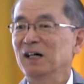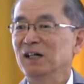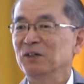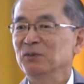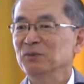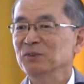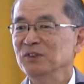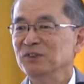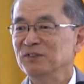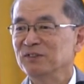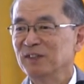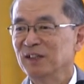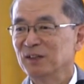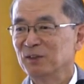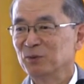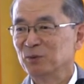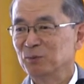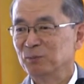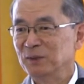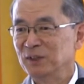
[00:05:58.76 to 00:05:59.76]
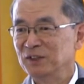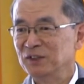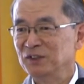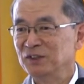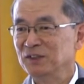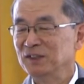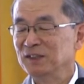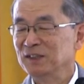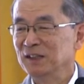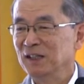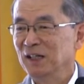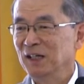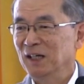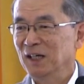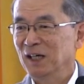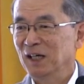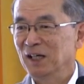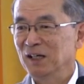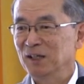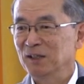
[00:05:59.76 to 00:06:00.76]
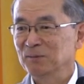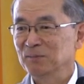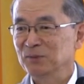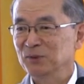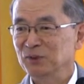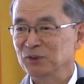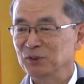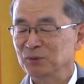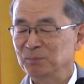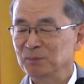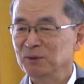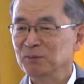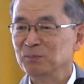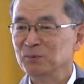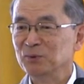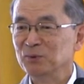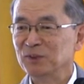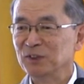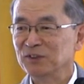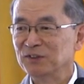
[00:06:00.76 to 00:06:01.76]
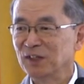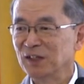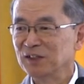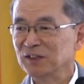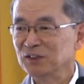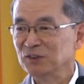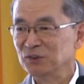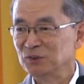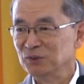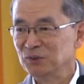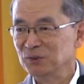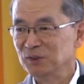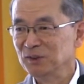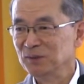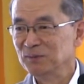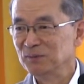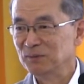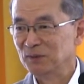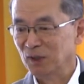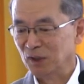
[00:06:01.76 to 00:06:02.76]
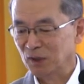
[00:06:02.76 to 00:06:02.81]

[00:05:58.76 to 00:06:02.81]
with narrow margin, British people decided to leave